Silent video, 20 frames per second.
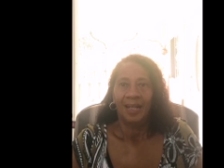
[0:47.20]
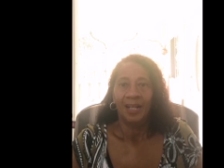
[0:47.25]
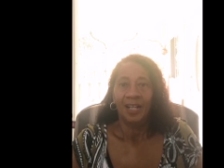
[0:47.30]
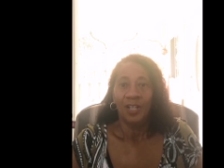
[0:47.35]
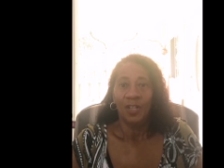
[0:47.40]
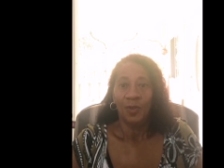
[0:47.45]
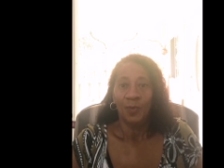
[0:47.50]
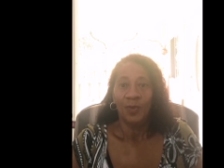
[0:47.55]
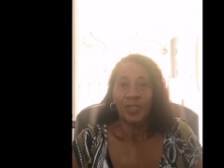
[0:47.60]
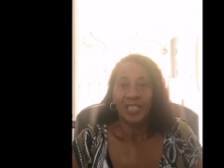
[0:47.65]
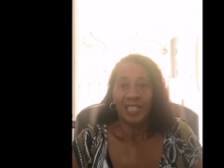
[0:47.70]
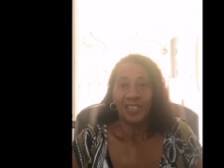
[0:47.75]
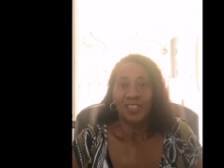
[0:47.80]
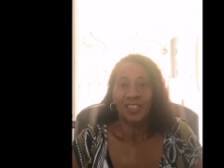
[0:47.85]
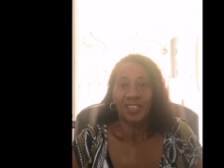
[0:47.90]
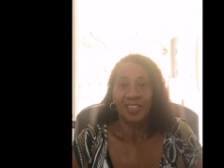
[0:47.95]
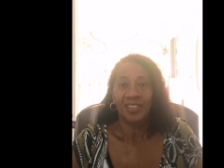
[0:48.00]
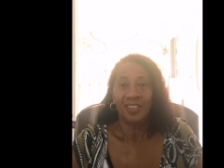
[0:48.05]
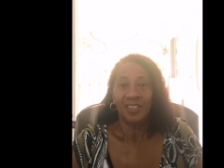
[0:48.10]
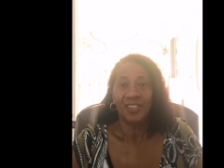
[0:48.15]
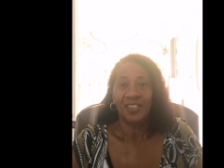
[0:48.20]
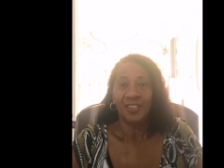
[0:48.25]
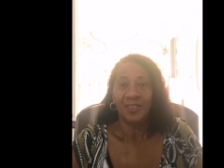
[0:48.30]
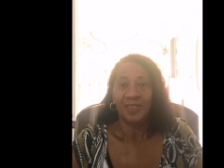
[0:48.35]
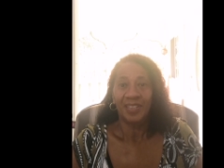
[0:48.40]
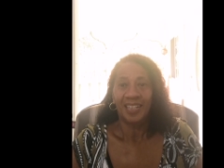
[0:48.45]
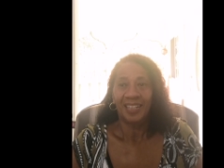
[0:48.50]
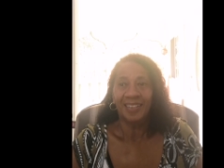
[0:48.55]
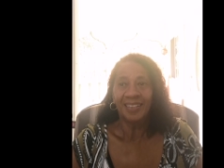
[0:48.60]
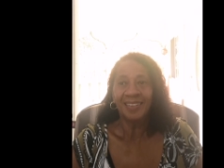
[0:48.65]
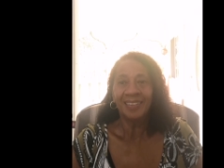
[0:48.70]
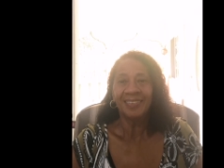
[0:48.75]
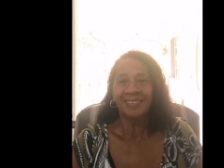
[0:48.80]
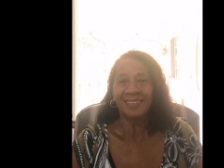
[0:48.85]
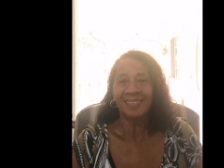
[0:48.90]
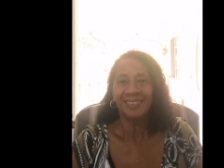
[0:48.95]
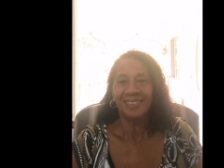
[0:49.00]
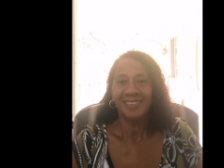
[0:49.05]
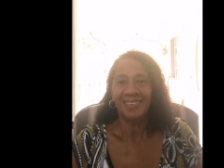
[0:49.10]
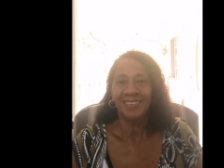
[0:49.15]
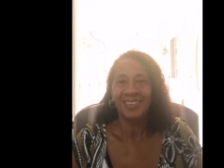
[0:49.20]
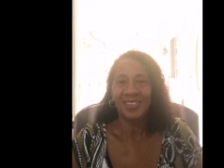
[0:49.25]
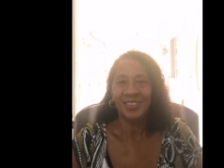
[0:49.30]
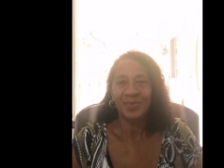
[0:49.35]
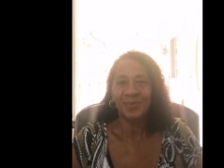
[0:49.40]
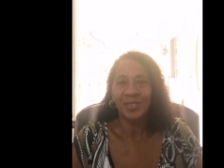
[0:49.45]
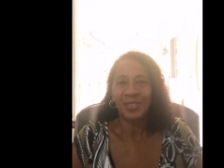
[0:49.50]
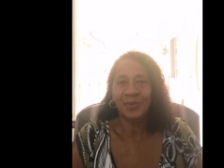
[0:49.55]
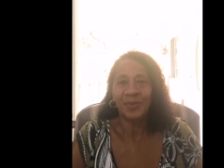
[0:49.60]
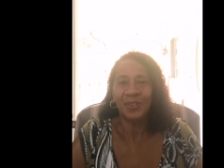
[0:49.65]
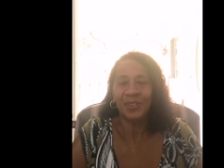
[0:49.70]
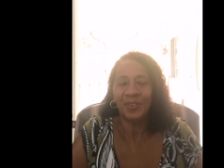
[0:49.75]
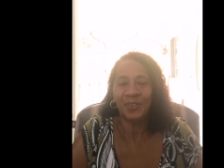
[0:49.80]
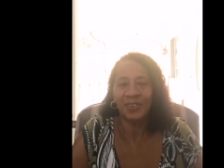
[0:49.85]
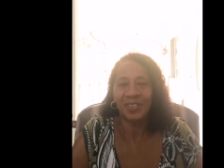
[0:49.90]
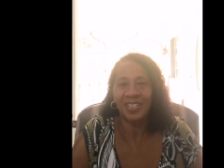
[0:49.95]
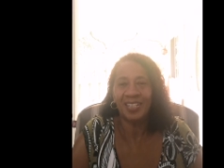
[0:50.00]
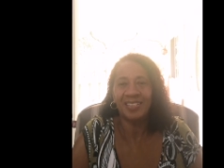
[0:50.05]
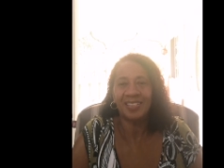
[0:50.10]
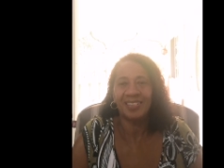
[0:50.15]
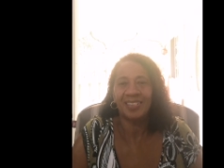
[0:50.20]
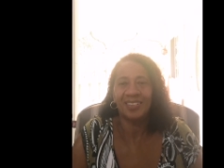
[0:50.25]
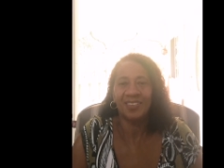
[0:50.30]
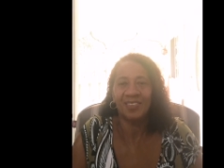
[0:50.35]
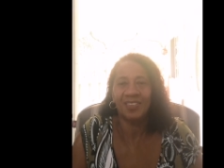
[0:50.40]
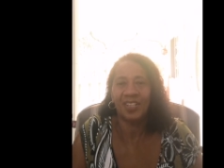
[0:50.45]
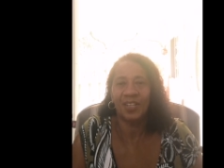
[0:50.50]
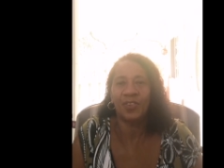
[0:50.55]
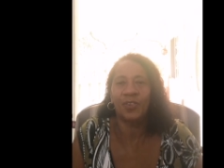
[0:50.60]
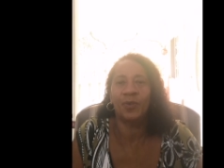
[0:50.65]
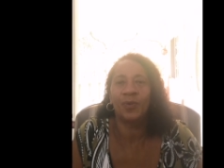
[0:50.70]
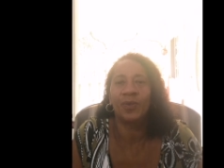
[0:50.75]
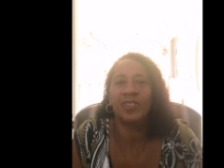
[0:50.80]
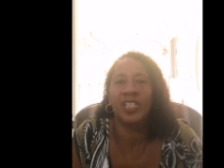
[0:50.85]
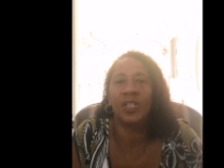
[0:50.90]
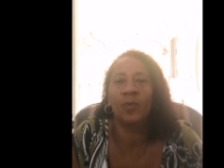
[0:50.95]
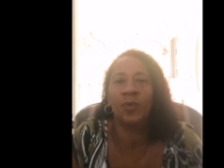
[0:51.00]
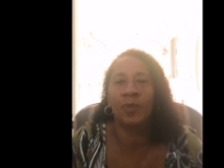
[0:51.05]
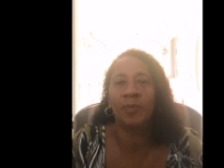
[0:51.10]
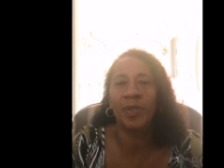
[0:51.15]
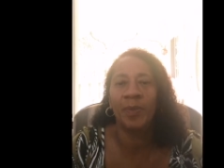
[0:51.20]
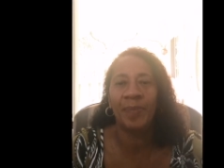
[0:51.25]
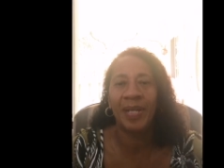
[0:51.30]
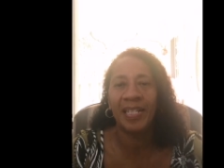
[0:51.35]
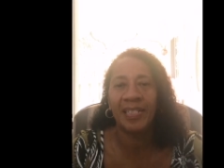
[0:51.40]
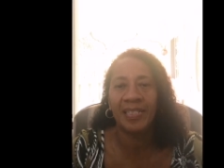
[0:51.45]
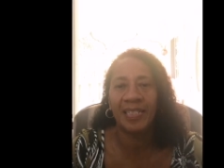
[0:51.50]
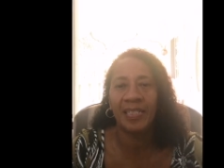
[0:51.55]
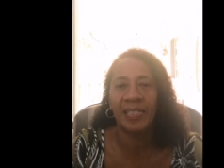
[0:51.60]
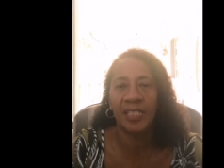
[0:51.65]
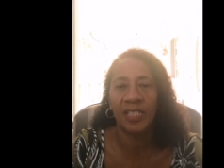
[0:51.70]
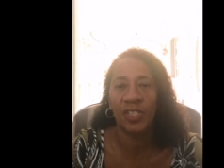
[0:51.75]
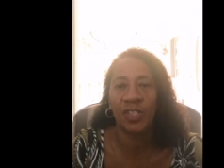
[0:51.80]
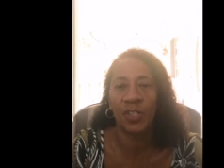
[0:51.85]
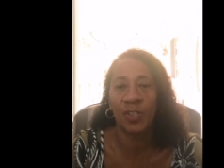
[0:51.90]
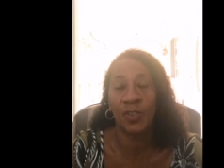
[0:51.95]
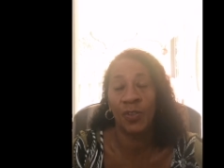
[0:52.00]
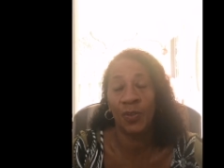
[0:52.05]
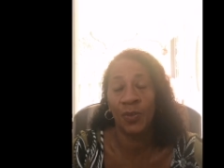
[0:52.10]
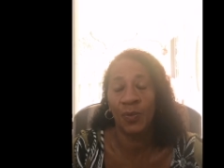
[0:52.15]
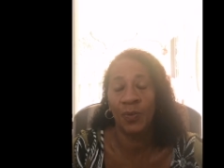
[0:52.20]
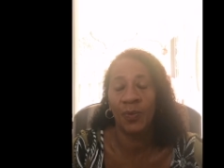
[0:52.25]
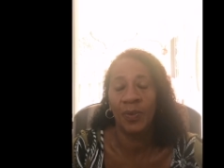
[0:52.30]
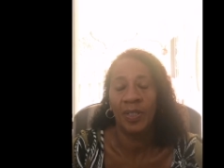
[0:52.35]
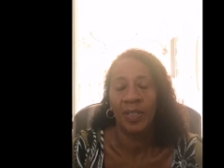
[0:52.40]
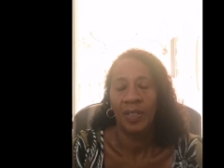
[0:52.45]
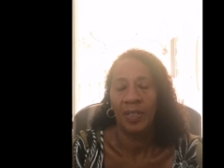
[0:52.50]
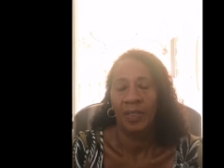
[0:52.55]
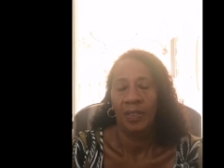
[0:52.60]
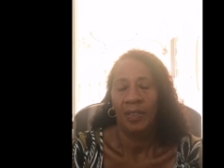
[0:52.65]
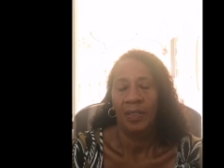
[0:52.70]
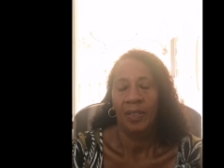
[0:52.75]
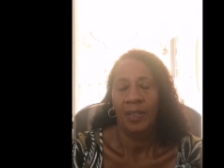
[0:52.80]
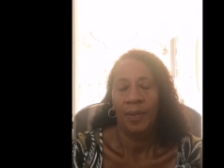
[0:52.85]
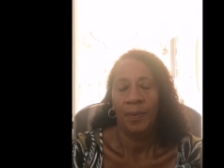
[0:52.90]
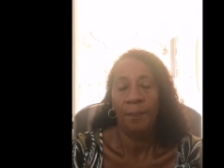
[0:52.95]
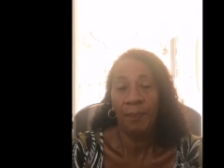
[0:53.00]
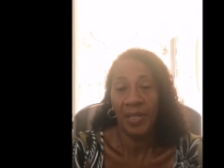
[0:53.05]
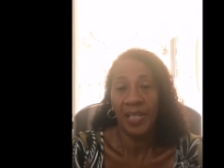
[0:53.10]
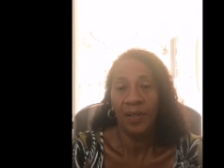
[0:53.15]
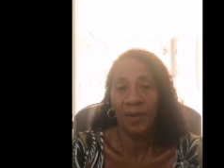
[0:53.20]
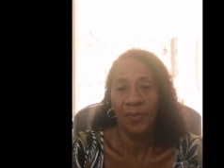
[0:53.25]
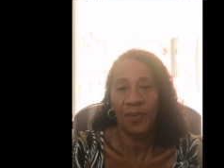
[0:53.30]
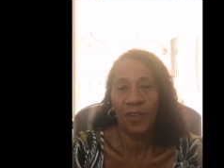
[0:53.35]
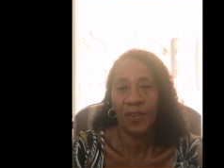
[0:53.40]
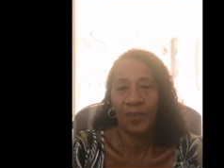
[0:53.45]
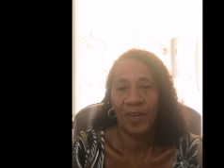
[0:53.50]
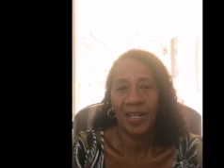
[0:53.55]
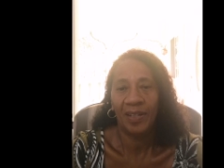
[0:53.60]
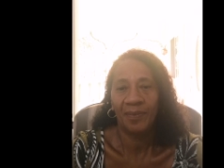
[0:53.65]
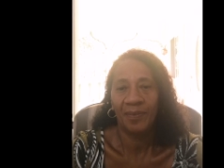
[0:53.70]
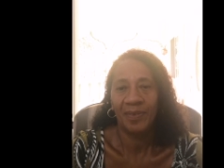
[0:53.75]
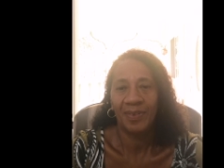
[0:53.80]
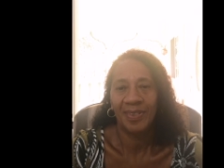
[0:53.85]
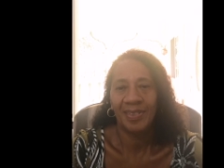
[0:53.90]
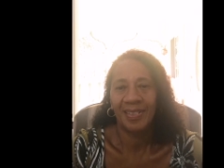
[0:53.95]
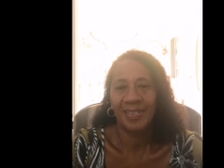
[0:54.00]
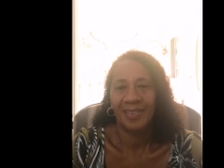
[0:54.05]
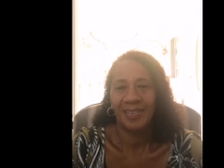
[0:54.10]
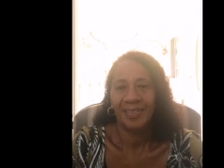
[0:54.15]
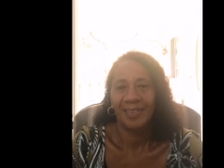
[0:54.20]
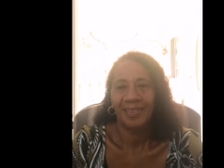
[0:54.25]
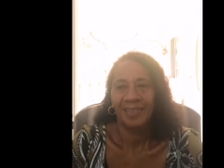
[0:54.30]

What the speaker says: I was actually going to do that, to be quite honest, because I thought it would be better to be on the ground,